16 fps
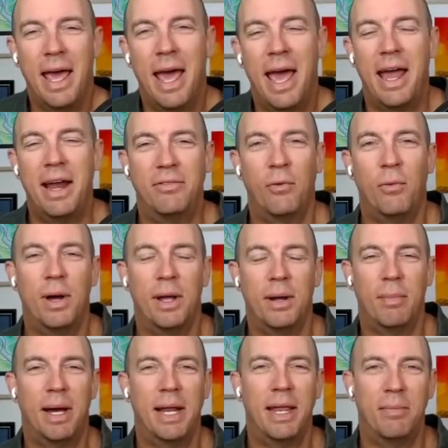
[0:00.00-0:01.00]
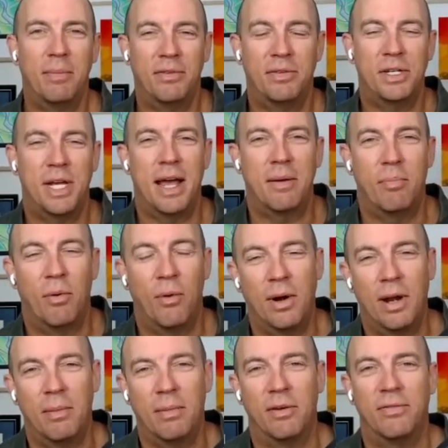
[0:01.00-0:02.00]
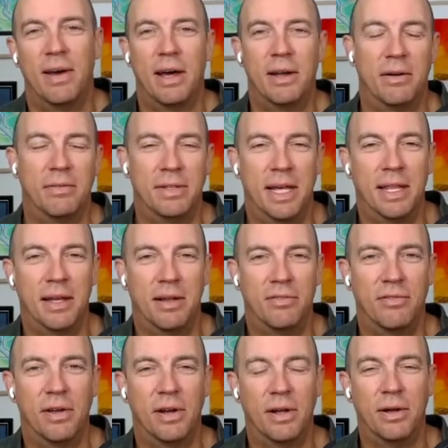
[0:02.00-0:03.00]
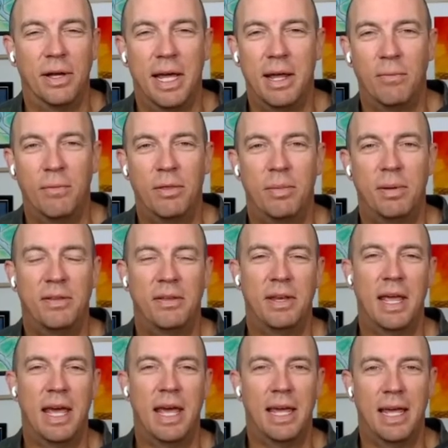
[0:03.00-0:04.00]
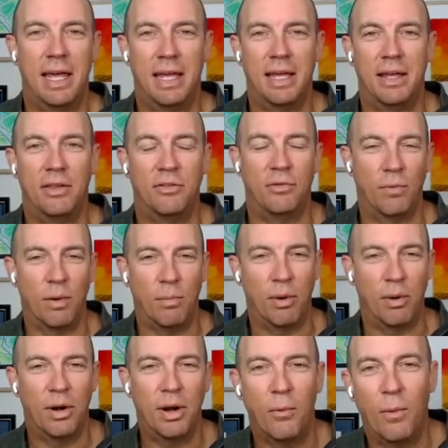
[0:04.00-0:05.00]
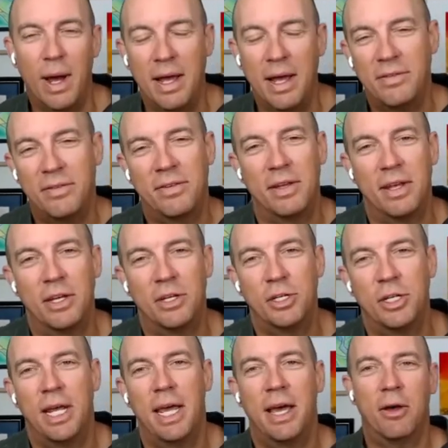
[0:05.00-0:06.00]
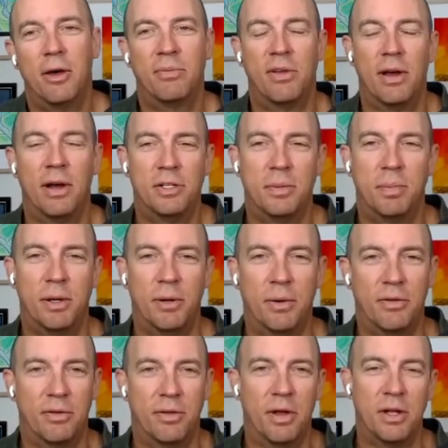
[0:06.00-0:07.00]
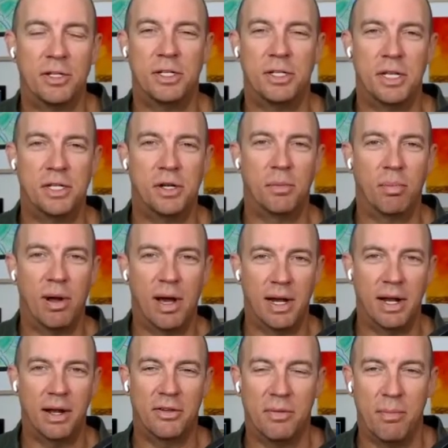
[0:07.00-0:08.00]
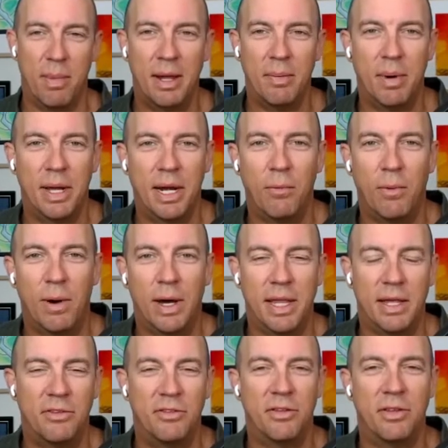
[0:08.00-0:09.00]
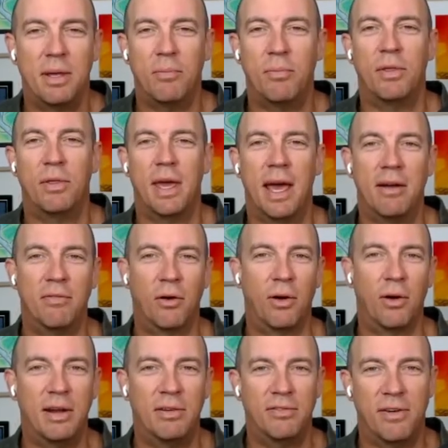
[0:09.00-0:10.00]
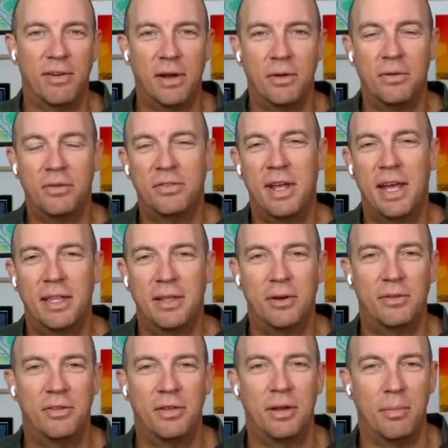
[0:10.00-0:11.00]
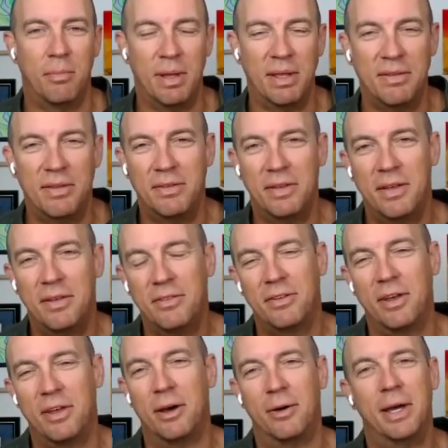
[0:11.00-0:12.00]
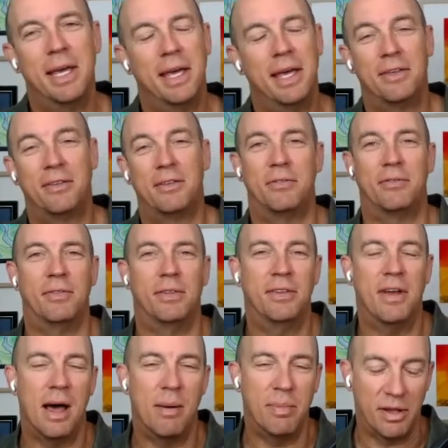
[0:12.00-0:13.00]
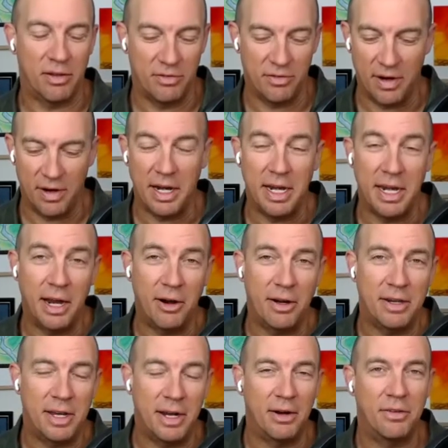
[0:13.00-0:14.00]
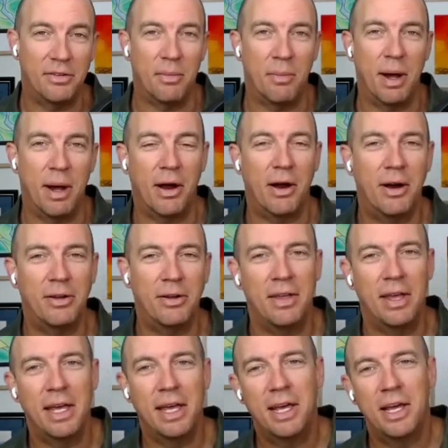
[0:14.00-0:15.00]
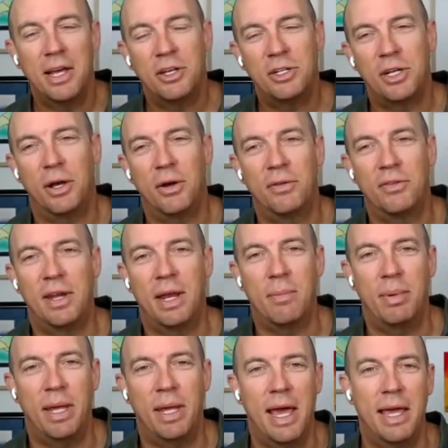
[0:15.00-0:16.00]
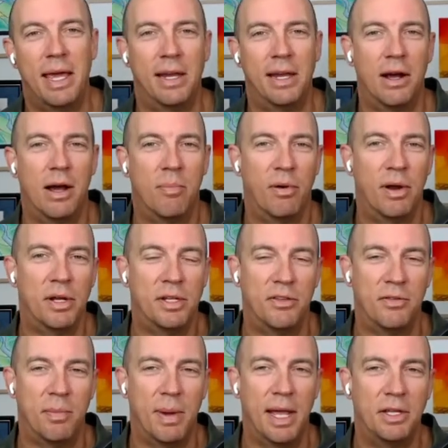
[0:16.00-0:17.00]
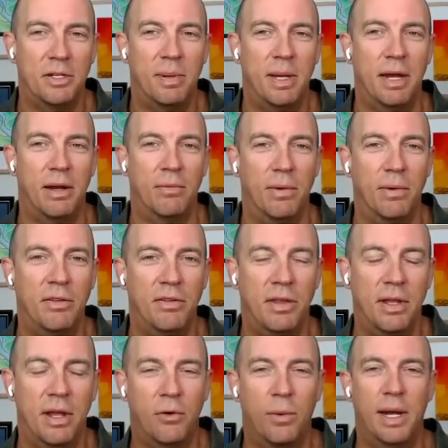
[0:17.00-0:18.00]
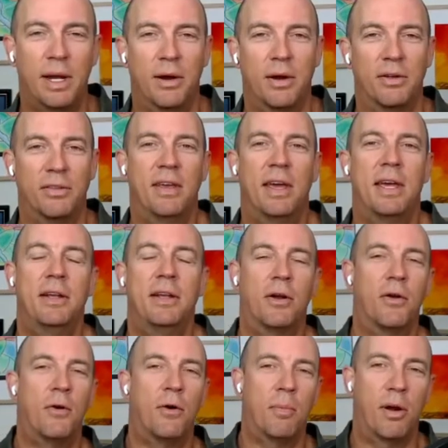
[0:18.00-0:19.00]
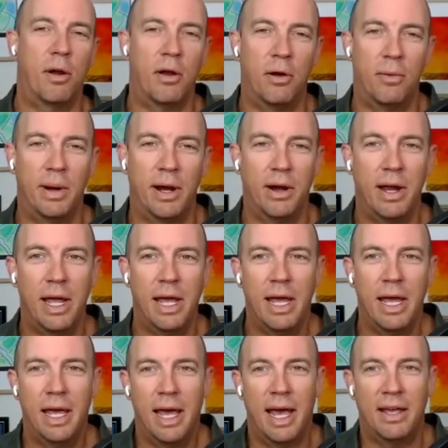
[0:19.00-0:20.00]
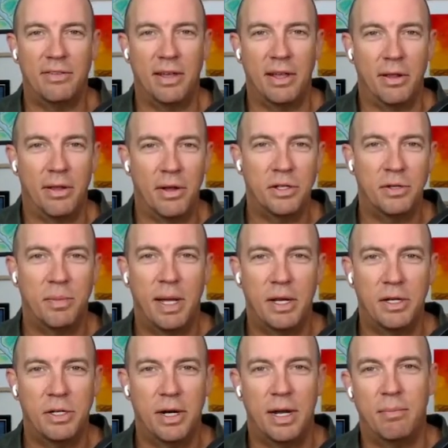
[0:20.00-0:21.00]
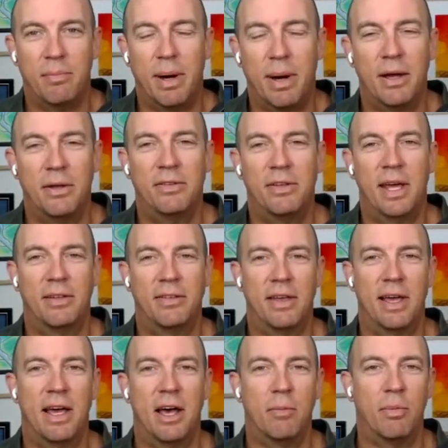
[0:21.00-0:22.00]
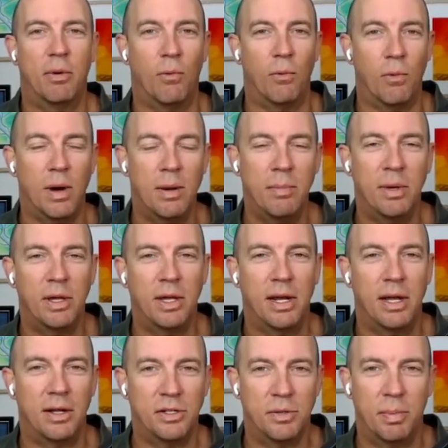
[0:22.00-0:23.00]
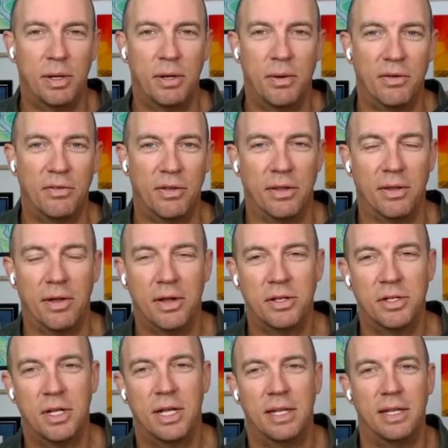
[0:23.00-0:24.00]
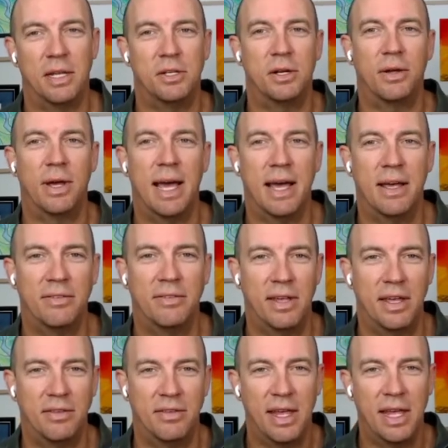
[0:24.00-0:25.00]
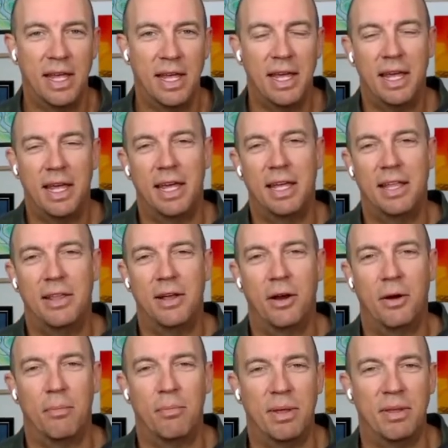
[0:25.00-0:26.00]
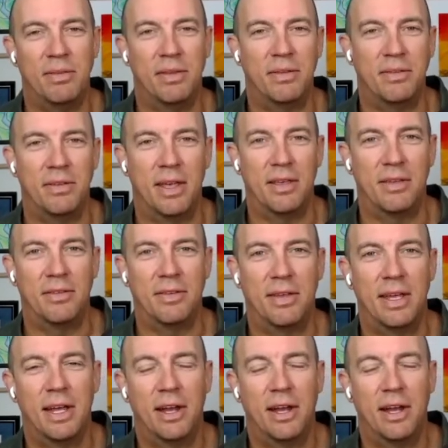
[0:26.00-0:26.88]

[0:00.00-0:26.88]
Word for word: Hey everyone, my name is Jack Born. I'm the founder of Deadline Funnel, and with me today is Roberta West. She helps entrepreneurs launch digital products and make money while they sleep with evergreen funnels tailored to their businesses. So this topic is very near and dear to my heart. She holds an MBA in operations management and recently quit her 10-year corporate career as a launch manager in biotech to help 1 million entrepreneurs launch digital assets in their businesses.